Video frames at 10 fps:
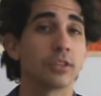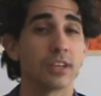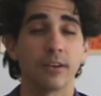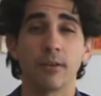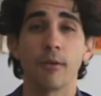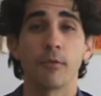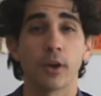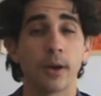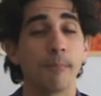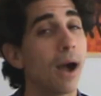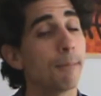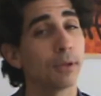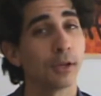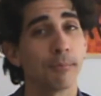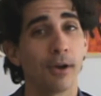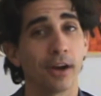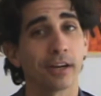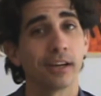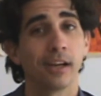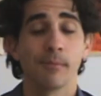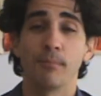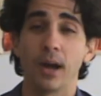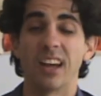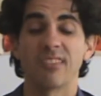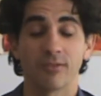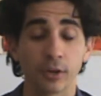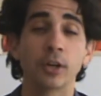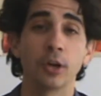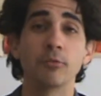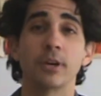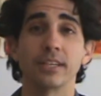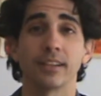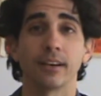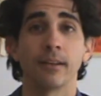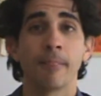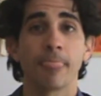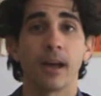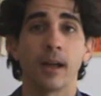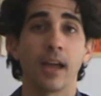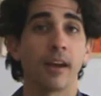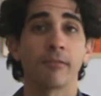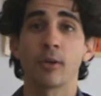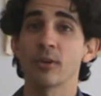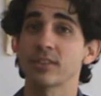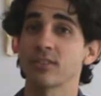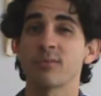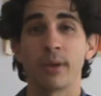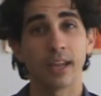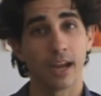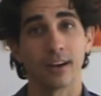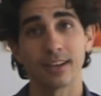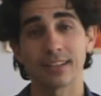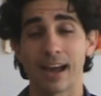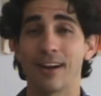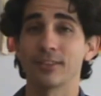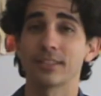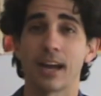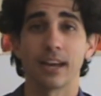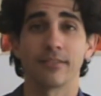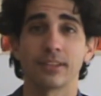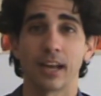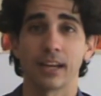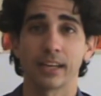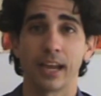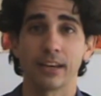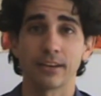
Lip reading: to see the very popular park, but for good reason. And of course, there's many areas outside of Zion